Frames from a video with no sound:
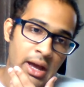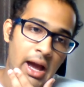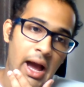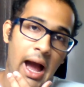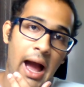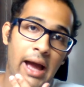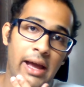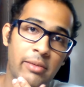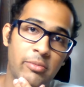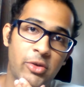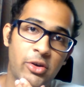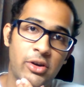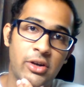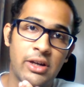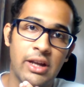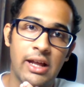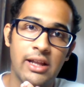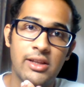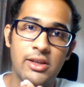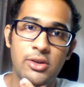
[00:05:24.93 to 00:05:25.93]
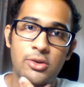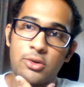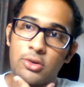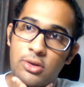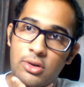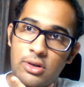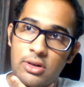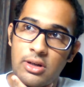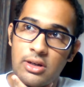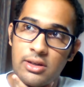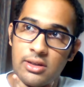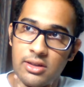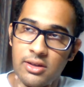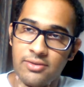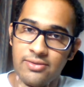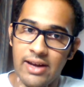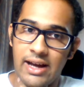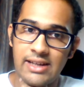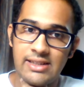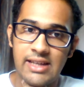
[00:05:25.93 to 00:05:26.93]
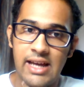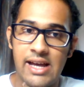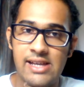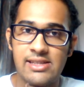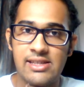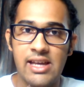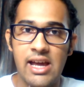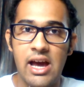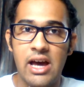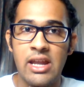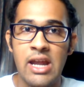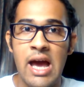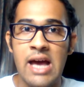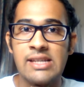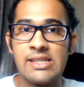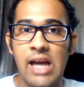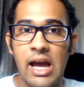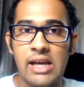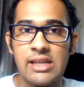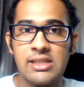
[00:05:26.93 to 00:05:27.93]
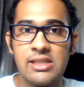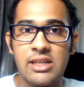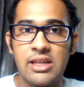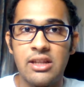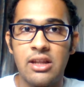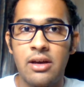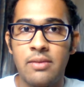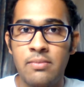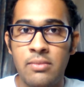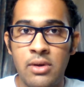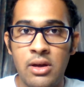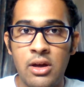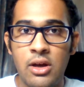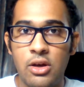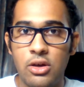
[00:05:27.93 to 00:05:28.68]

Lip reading: I am going to tell you the facts as they are, as I see them.